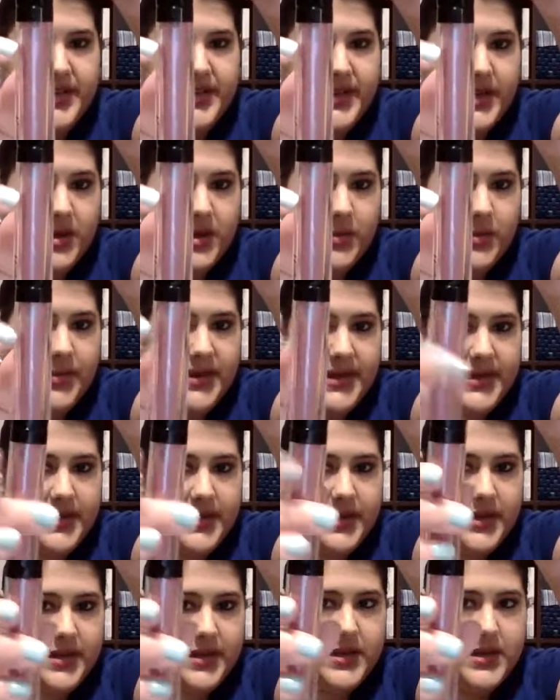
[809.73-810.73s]
in here, but
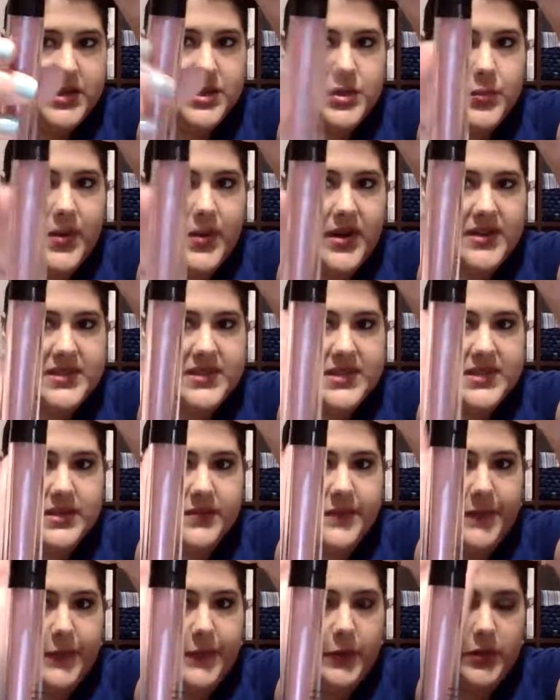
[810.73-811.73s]
I swear it's
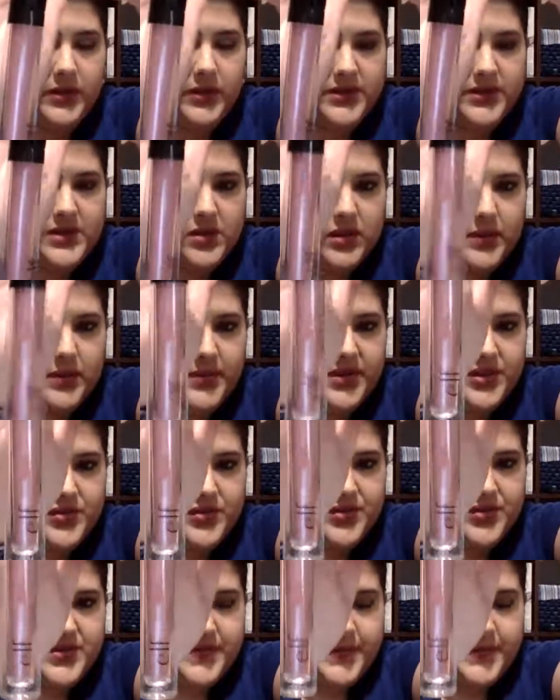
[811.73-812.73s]
full. It's only been
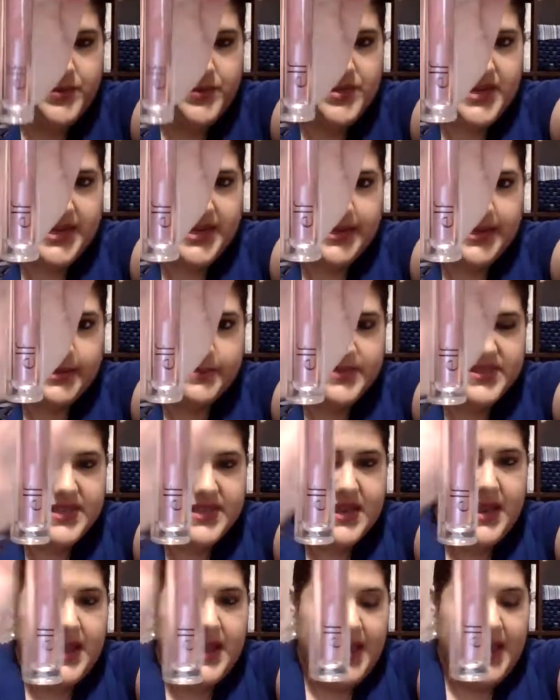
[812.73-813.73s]
used a few
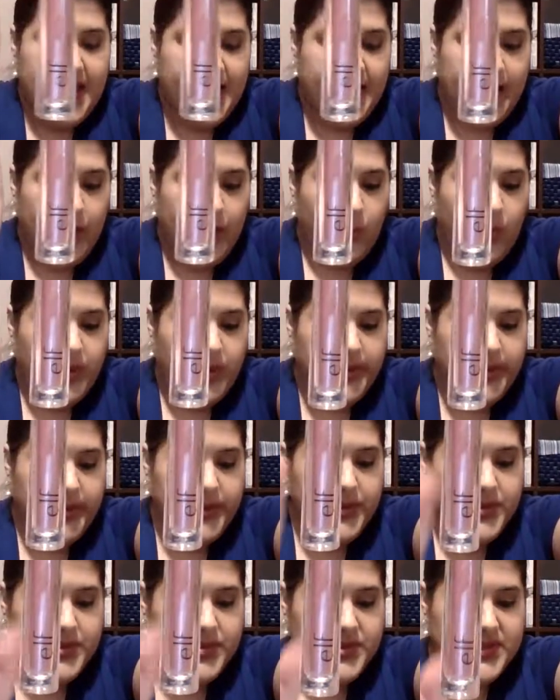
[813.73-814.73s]
times, and I want to
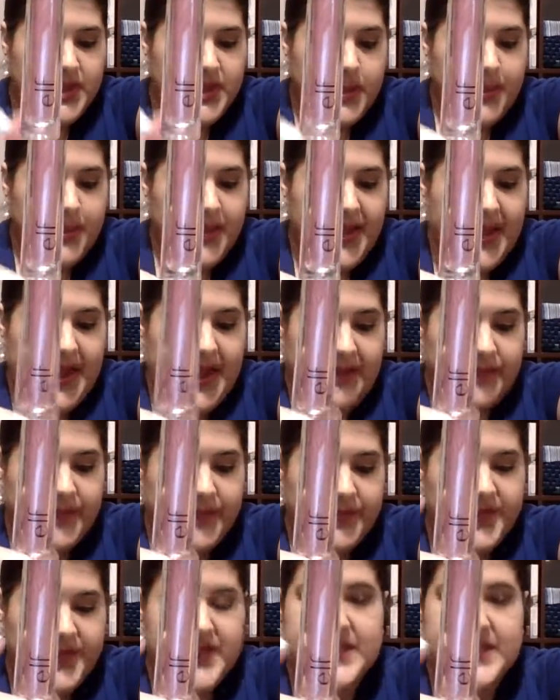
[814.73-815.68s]
use up half of